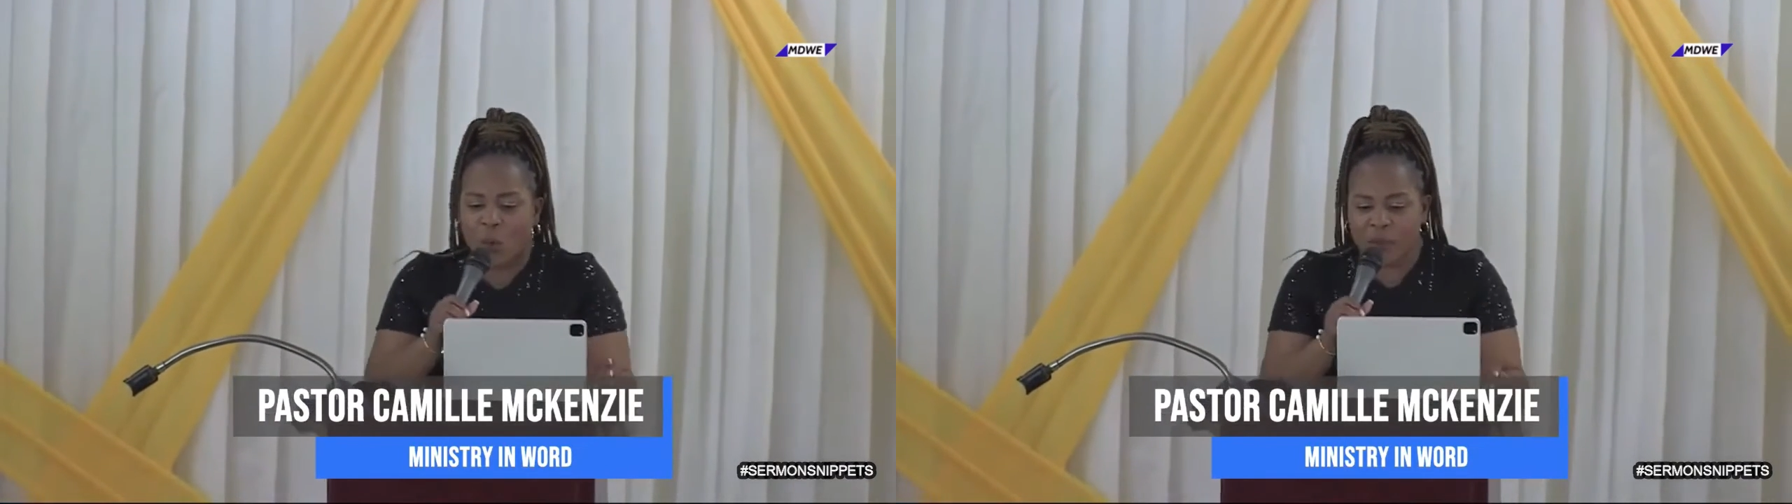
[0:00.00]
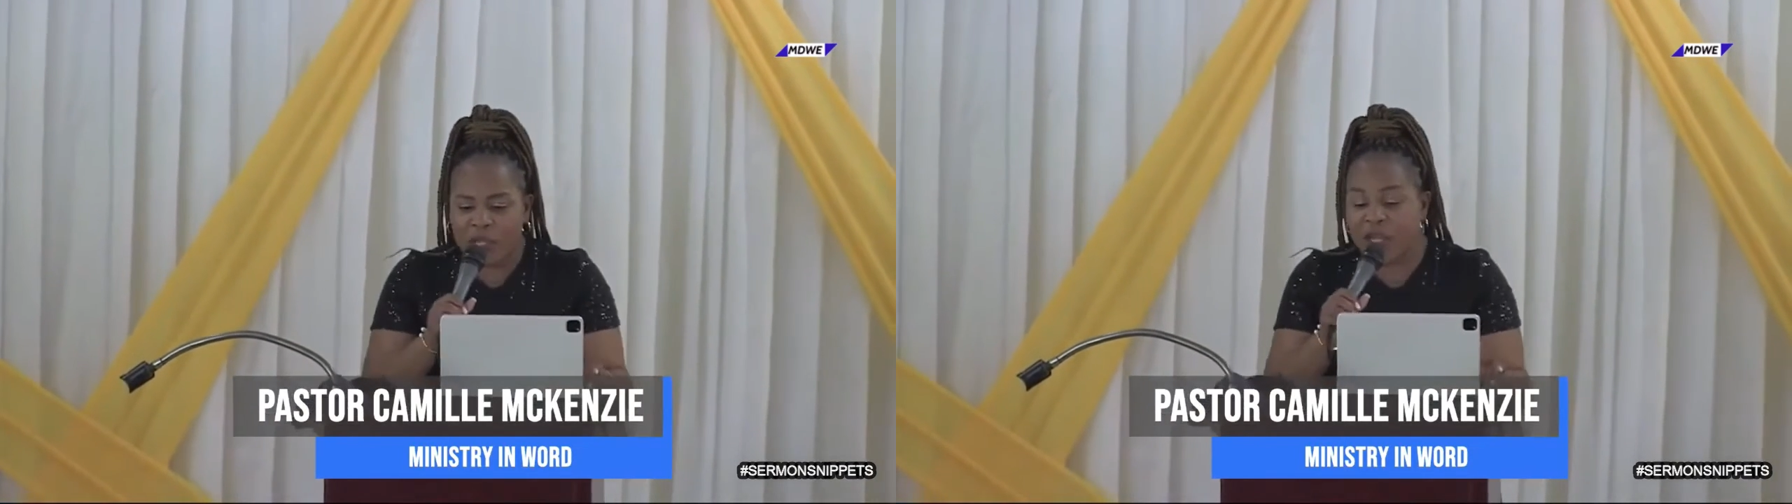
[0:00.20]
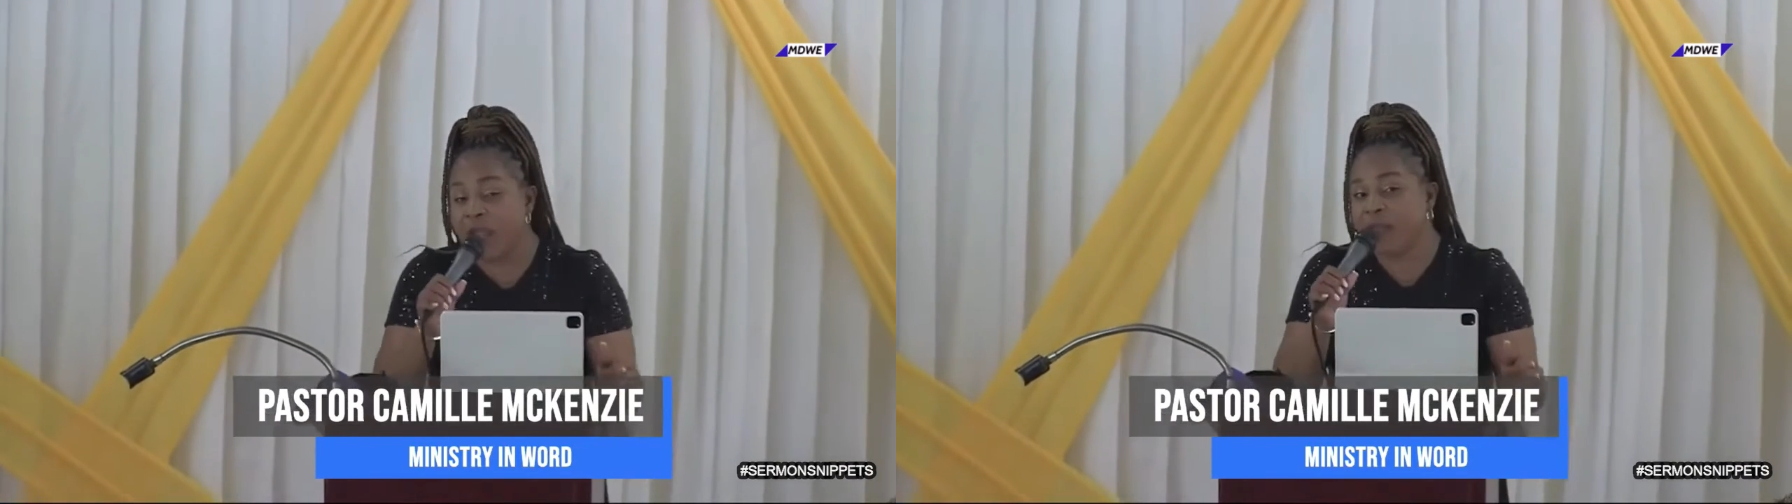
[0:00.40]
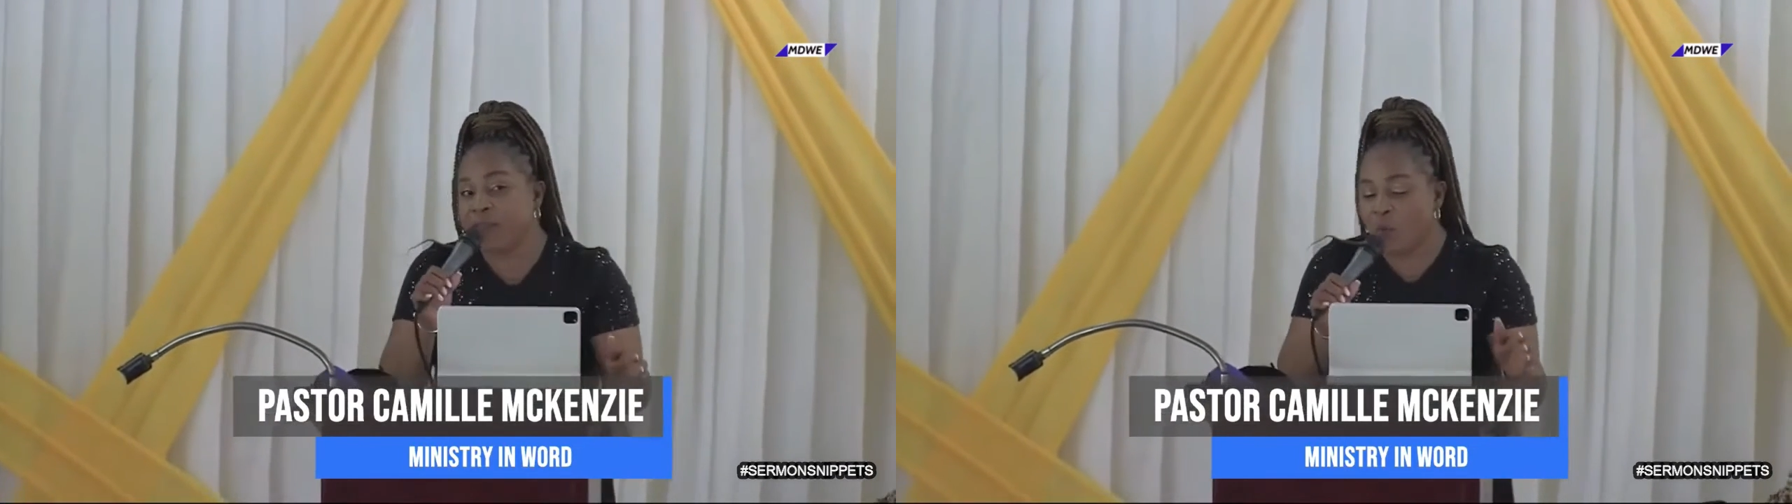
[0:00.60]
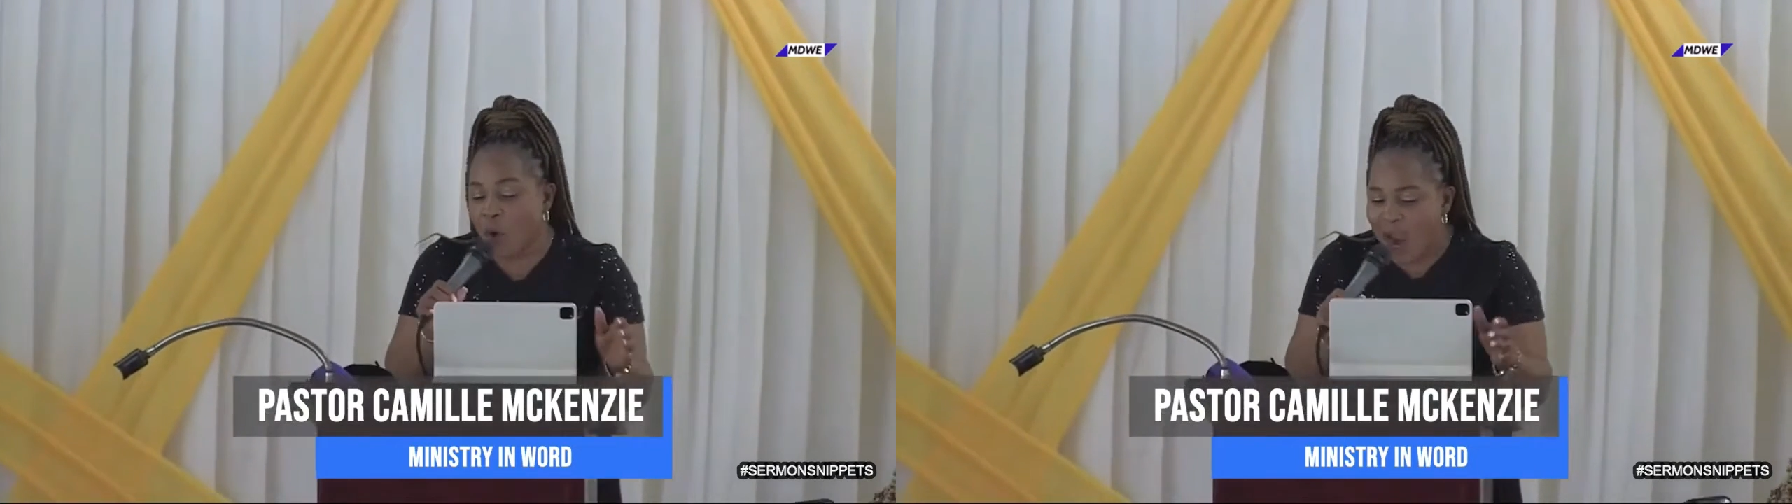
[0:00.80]
When we
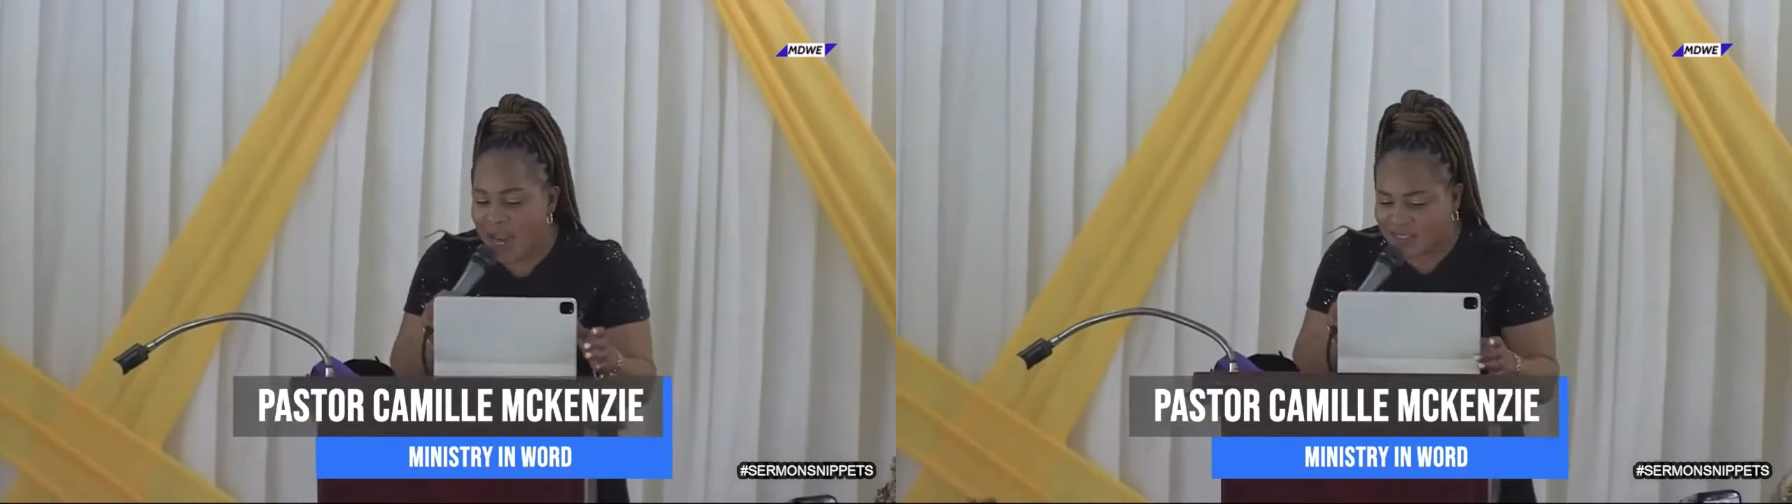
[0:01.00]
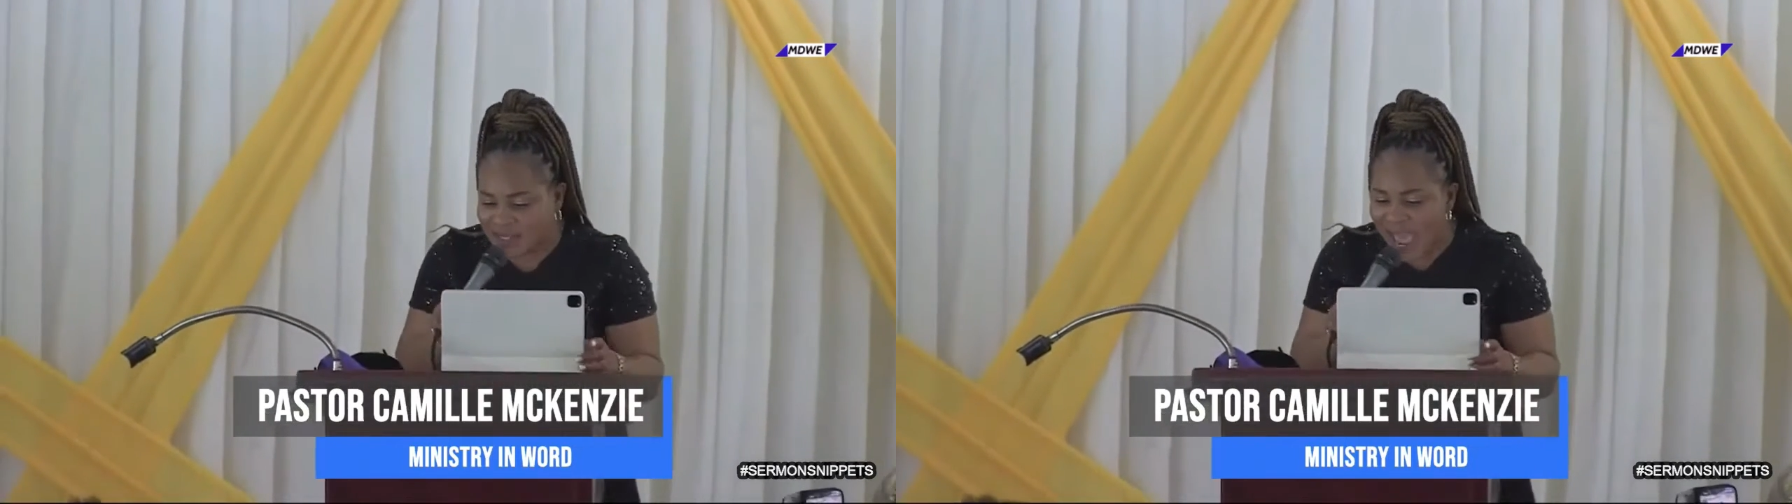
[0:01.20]
hear the word